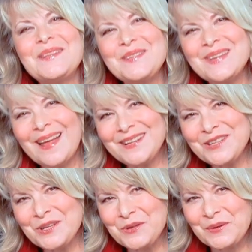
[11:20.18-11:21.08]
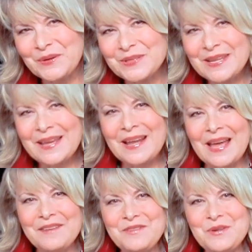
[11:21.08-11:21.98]
lasagna noodles, and
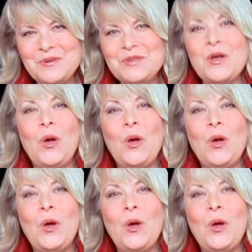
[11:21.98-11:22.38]
I've used